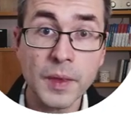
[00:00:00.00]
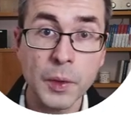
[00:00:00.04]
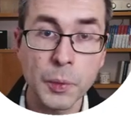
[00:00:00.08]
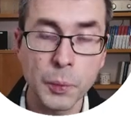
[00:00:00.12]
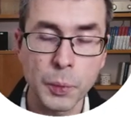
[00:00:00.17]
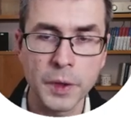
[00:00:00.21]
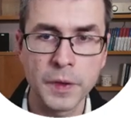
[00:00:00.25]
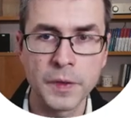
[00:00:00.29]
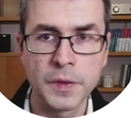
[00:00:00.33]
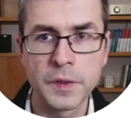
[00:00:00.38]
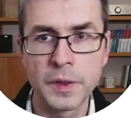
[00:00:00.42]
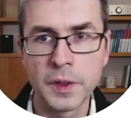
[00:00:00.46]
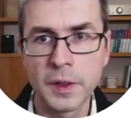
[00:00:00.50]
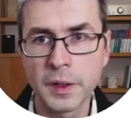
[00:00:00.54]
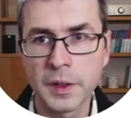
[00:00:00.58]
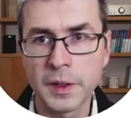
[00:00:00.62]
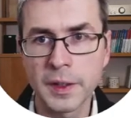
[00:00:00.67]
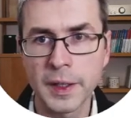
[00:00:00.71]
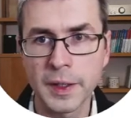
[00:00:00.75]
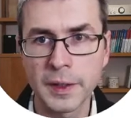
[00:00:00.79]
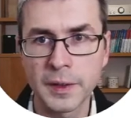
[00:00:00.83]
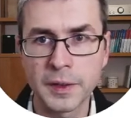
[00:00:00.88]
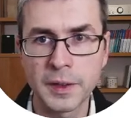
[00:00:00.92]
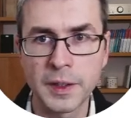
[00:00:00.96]
we still
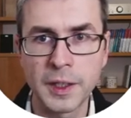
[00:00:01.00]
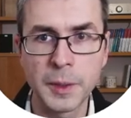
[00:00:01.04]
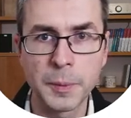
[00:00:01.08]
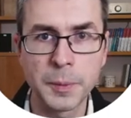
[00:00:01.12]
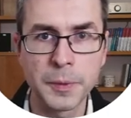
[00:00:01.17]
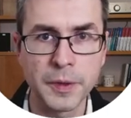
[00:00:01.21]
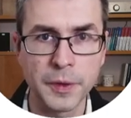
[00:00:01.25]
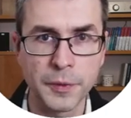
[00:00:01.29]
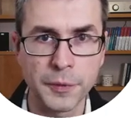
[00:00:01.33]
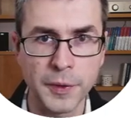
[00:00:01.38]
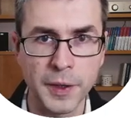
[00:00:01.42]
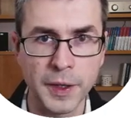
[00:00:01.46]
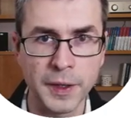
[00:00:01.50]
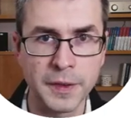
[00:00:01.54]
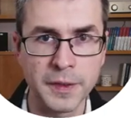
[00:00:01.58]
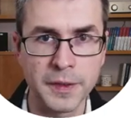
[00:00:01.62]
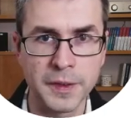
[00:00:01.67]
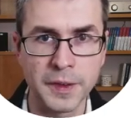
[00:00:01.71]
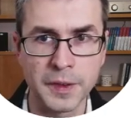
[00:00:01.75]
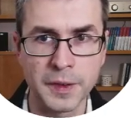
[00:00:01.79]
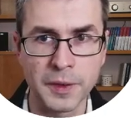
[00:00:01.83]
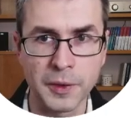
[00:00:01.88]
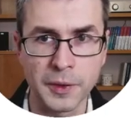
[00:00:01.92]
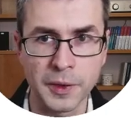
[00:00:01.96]
can keep the fact
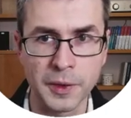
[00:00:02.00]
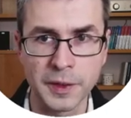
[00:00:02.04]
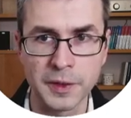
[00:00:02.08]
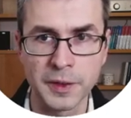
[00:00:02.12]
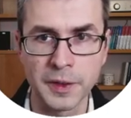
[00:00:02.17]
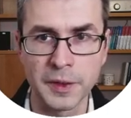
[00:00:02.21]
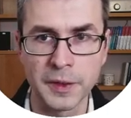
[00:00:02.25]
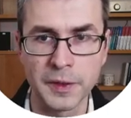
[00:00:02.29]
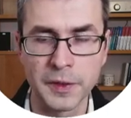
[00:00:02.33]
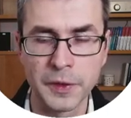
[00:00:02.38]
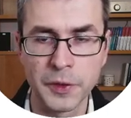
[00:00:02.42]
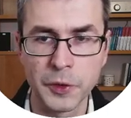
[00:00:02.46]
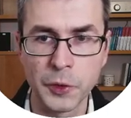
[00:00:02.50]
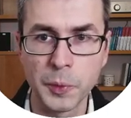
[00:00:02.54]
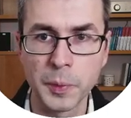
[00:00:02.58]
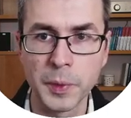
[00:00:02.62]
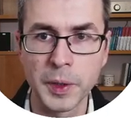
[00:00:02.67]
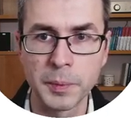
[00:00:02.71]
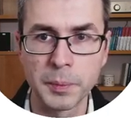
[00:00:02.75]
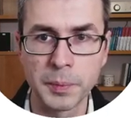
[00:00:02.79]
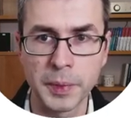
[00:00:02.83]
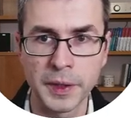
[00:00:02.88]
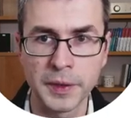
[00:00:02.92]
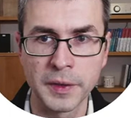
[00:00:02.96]
that Greta is
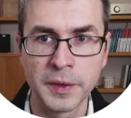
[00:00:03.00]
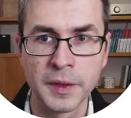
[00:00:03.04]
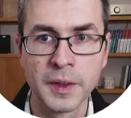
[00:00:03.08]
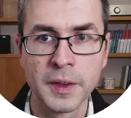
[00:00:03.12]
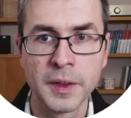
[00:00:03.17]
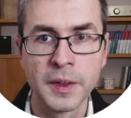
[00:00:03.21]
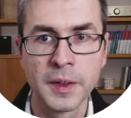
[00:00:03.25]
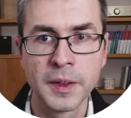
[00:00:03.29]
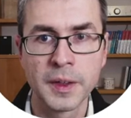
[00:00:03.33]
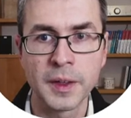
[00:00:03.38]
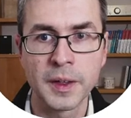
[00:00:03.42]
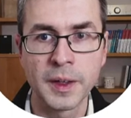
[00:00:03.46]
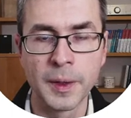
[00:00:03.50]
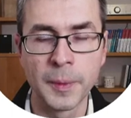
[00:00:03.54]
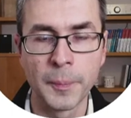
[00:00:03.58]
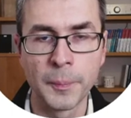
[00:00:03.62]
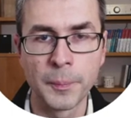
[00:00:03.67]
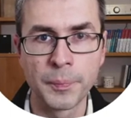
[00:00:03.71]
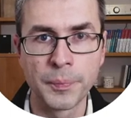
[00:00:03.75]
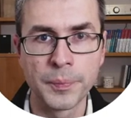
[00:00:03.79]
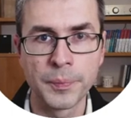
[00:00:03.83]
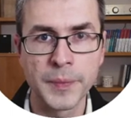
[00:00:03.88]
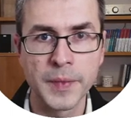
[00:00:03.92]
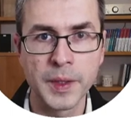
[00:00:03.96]
human, but
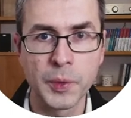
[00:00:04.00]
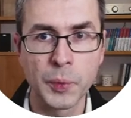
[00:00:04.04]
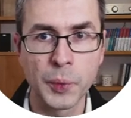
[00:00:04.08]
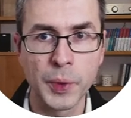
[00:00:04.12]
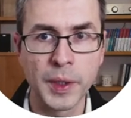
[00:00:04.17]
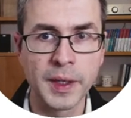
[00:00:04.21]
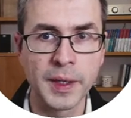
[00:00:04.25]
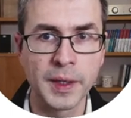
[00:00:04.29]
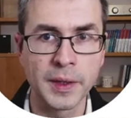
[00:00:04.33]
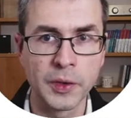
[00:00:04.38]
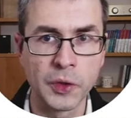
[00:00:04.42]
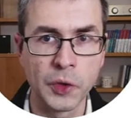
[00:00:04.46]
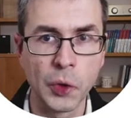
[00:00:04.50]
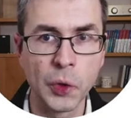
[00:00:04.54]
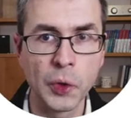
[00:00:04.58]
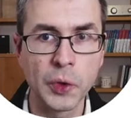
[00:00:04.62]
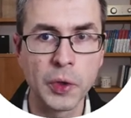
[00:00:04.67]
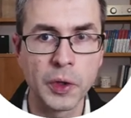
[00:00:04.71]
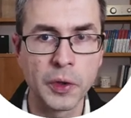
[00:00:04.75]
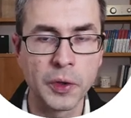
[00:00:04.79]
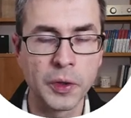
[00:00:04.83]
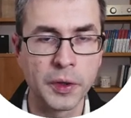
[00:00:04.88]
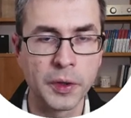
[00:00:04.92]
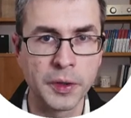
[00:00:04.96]
um, we can no
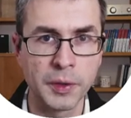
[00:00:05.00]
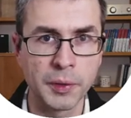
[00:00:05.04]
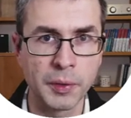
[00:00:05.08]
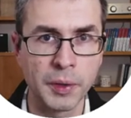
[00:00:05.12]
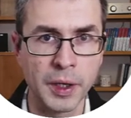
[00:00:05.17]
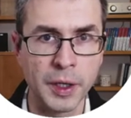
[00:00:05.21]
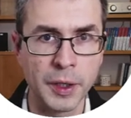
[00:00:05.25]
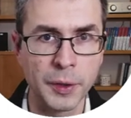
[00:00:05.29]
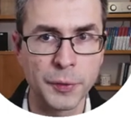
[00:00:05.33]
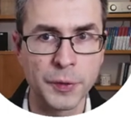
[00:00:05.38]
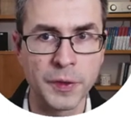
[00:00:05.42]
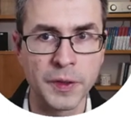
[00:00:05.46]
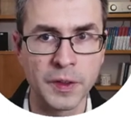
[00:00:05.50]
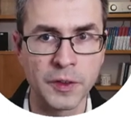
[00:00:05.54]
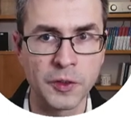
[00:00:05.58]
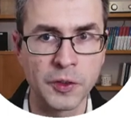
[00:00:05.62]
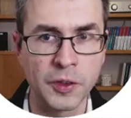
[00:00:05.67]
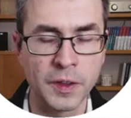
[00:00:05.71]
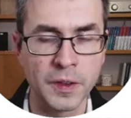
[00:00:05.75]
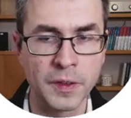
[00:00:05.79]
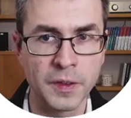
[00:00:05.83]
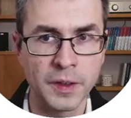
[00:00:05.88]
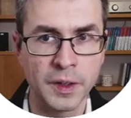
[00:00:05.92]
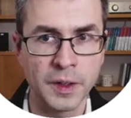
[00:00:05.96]
longer derive that
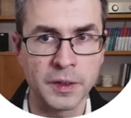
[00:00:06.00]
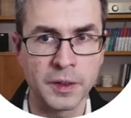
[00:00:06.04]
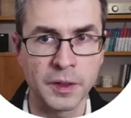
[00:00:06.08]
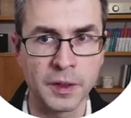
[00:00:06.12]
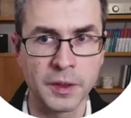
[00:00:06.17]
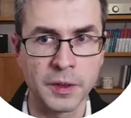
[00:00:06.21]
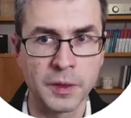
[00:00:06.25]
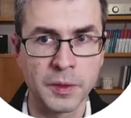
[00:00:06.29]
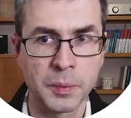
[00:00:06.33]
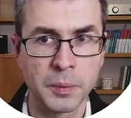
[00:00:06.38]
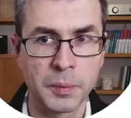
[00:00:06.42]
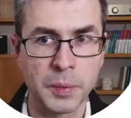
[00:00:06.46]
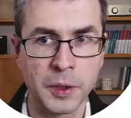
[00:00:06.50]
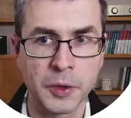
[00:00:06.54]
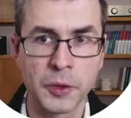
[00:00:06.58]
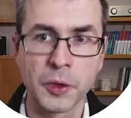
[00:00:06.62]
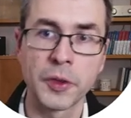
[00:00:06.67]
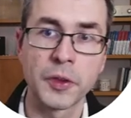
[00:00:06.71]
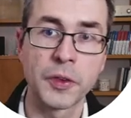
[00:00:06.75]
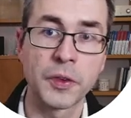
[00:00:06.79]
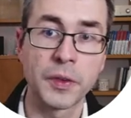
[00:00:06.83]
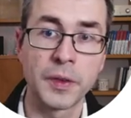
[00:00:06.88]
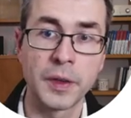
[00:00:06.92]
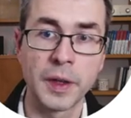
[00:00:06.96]
she's adult
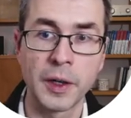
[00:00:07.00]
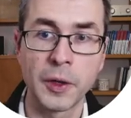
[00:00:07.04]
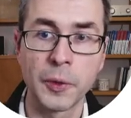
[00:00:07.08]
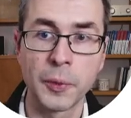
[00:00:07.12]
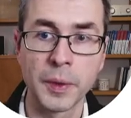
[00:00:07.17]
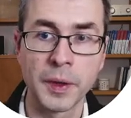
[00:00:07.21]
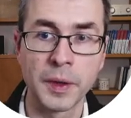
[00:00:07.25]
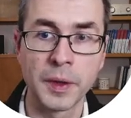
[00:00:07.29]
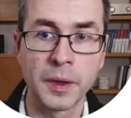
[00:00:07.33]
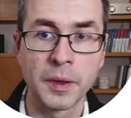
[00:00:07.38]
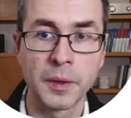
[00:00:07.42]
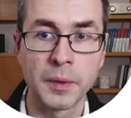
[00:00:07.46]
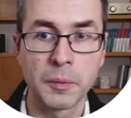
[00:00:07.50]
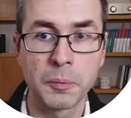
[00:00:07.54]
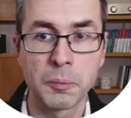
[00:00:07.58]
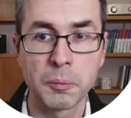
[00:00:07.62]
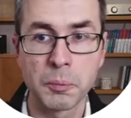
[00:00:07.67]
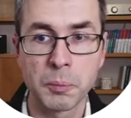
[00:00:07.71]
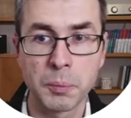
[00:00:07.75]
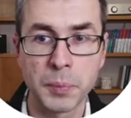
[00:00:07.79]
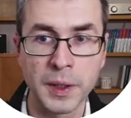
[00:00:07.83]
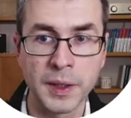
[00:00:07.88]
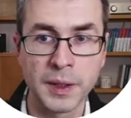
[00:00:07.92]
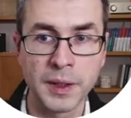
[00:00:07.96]
because now we
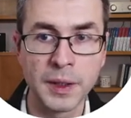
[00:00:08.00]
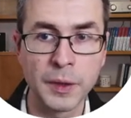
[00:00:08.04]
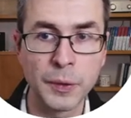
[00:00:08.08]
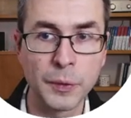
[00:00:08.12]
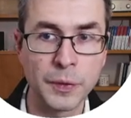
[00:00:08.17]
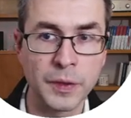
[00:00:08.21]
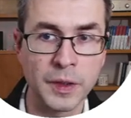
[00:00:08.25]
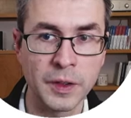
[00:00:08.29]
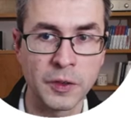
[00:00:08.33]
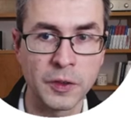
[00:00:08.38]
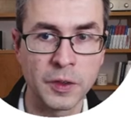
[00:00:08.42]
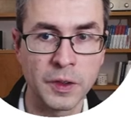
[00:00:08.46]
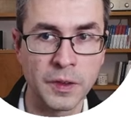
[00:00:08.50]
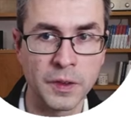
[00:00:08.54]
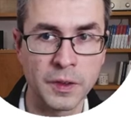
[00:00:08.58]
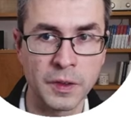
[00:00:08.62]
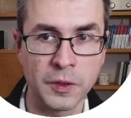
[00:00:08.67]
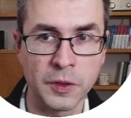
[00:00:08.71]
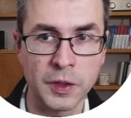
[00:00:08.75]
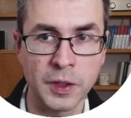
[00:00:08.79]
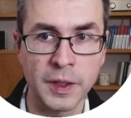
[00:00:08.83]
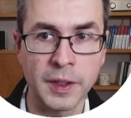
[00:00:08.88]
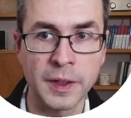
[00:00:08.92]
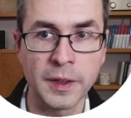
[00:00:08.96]
believe that she's a
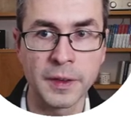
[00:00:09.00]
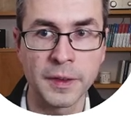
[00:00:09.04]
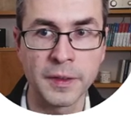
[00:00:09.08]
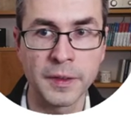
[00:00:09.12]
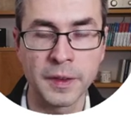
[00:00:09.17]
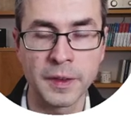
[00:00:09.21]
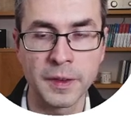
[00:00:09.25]
child.